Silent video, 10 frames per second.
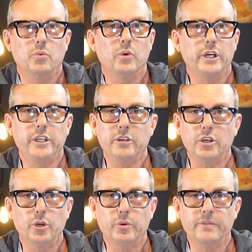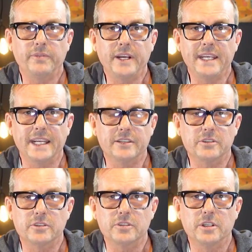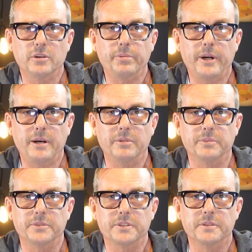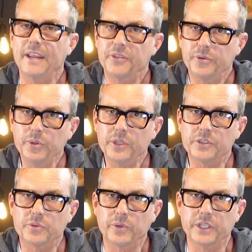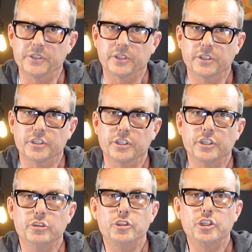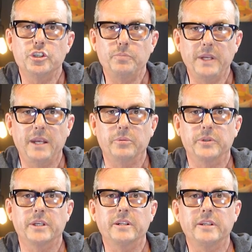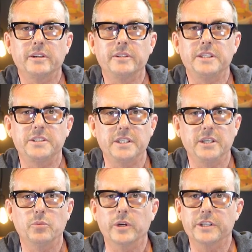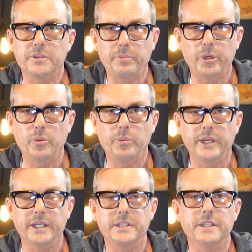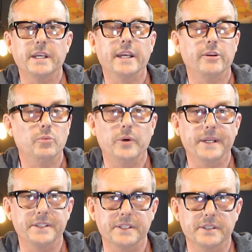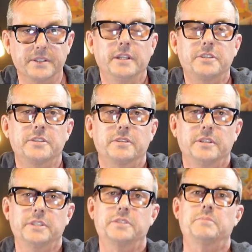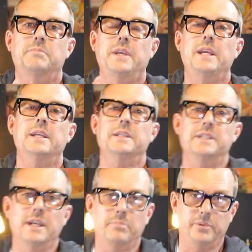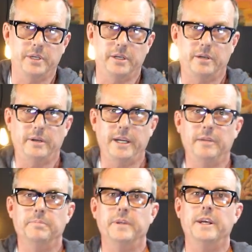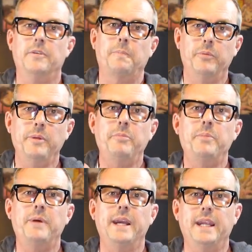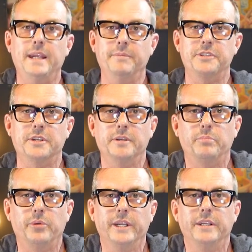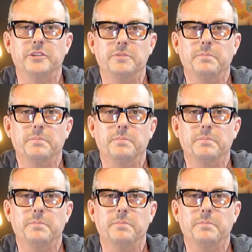where do you go to find answers to your problems? And through this research, you should be able to clearly see what is appropriate and what isn't. Let's take an example here, all right? Now, remember my Amazon brand